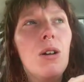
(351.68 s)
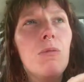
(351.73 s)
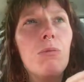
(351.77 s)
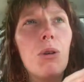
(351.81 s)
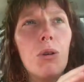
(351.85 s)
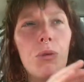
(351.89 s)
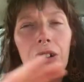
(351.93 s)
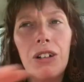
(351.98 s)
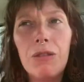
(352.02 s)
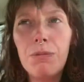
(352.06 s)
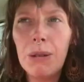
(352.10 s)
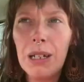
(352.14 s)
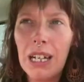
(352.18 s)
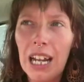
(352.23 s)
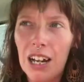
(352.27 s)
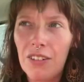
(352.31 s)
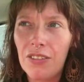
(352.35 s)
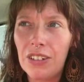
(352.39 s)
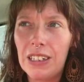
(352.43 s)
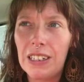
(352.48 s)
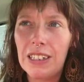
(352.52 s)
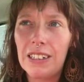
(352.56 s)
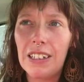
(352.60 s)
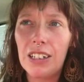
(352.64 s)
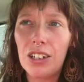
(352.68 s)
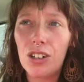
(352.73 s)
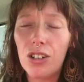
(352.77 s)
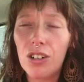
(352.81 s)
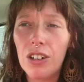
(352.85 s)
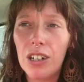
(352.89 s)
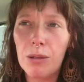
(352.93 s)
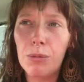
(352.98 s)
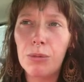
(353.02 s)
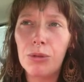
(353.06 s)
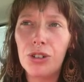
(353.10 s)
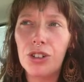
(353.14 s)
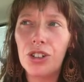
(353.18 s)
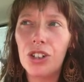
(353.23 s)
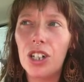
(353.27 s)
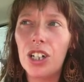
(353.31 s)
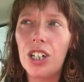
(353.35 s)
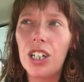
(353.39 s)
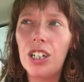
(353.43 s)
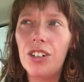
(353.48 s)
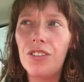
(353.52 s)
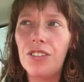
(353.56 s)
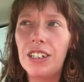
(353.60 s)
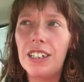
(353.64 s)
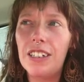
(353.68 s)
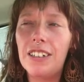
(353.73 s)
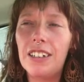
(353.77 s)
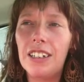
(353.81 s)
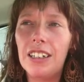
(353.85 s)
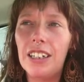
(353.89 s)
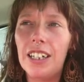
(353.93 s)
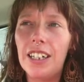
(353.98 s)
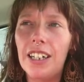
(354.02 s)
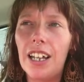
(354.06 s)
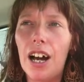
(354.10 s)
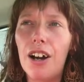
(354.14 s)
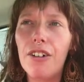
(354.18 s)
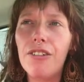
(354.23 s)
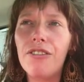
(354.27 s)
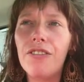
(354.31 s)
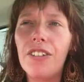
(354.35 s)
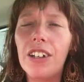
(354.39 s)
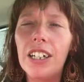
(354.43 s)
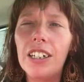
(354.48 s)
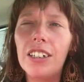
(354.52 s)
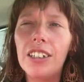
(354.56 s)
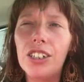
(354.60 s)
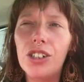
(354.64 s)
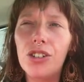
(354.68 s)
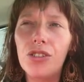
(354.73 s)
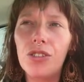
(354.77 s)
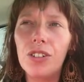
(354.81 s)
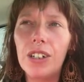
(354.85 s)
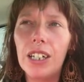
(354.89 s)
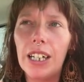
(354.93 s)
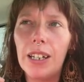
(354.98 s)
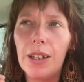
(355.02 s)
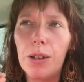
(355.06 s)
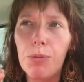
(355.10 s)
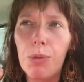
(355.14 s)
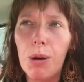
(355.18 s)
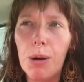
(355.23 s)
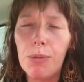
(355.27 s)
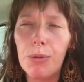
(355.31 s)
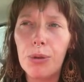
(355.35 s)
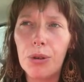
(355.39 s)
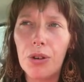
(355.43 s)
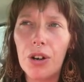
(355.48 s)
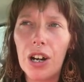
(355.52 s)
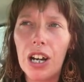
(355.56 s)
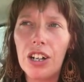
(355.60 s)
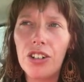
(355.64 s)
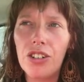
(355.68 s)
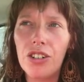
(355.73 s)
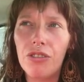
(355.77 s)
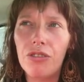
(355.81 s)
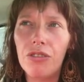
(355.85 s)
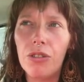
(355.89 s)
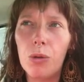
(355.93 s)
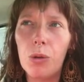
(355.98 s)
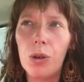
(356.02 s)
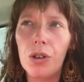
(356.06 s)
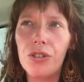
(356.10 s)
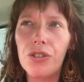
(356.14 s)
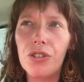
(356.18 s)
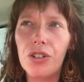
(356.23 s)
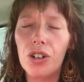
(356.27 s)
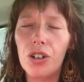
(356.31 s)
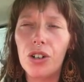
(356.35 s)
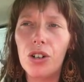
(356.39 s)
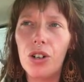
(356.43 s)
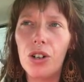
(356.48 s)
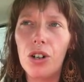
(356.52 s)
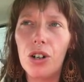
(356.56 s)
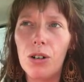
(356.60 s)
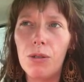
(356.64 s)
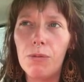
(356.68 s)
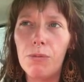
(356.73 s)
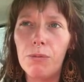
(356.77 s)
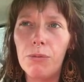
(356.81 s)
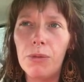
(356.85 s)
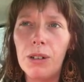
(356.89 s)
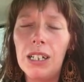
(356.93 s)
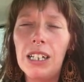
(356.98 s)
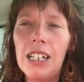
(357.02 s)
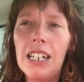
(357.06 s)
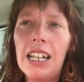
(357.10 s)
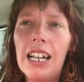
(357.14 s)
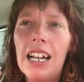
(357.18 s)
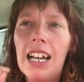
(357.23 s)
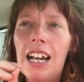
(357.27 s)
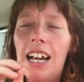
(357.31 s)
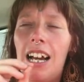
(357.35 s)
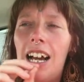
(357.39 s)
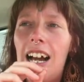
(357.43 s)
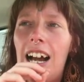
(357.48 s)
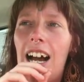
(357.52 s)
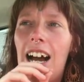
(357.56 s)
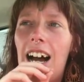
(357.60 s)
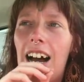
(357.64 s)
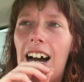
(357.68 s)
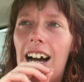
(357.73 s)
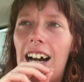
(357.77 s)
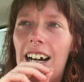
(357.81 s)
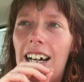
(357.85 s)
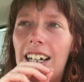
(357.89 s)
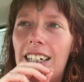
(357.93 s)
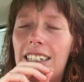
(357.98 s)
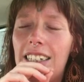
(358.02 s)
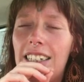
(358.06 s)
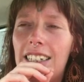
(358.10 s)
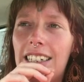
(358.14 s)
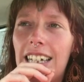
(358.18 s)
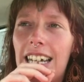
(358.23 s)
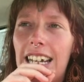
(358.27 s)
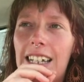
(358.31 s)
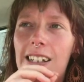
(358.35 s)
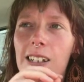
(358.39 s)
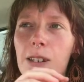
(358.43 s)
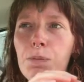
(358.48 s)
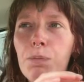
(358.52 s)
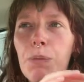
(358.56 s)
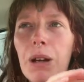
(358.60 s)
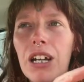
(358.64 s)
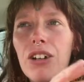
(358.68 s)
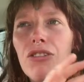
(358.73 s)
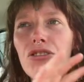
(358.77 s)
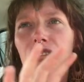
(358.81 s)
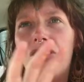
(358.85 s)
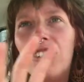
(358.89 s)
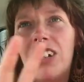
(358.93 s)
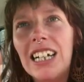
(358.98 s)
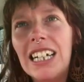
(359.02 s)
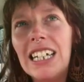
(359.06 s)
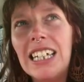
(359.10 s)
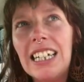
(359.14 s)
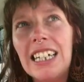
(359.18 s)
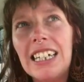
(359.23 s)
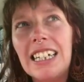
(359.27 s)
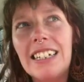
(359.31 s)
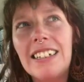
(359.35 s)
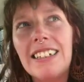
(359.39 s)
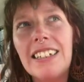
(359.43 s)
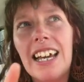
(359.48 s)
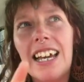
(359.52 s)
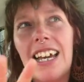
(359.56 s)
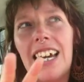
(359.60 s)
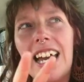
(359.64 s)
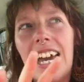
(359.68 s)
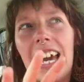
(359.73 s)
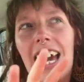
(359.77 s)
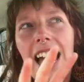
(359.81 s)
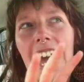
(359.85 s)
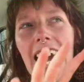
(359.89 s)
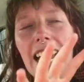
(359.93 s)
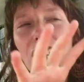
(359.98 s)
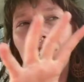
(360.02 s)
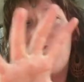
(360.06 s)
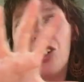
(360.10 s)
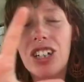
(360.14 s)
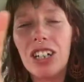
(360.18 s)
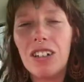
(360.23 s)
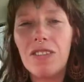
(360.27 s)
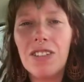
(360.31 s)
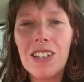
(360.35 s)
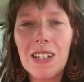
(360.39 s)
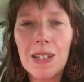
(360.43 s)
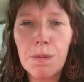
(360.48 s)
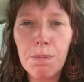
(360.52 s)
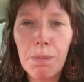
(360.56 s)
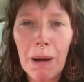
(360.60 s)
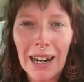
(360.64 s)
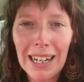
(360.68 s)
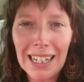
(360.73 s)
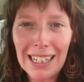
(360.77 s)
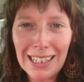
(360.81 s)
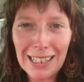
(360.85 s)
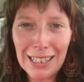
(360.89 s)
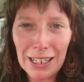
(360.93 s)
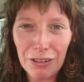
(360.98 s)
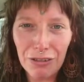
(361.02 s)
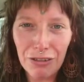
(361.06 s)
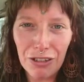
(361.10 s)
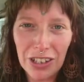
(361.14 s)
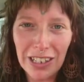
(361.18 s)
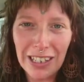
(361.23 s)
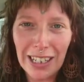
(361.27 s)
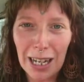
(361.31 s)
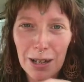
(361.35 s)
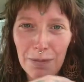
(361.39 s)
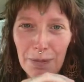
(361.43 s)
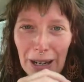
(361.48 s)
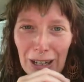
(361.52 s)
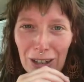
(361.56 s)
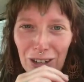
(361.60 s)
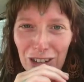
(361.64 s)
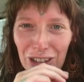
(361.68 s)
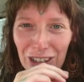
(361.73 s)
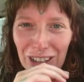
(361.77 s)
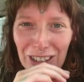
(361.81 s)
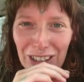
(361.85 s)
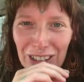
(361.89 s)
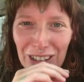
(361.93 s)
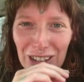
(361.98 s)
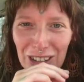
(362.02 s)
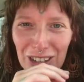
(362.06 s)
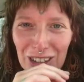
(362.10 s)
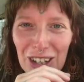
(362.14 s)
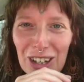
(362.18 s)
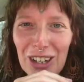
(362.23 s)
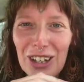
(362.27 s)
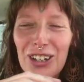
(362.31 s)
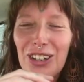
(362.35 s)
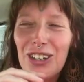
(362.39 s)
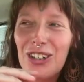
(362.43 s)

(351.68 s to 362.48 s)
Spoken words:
But we've been having this incredible journey recently that I feel is really the preparation for what's to come. And it's been really this energy of spanning different dimensions.